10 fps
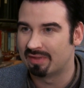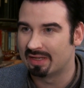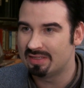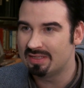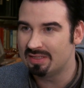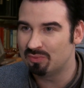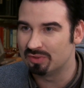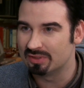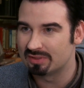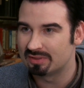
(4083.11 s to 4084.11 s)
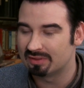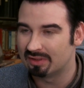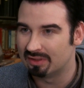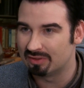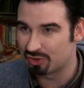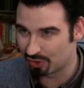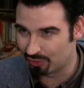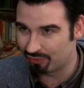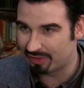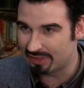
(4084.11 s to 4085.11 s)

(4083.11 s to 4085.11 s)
that he was told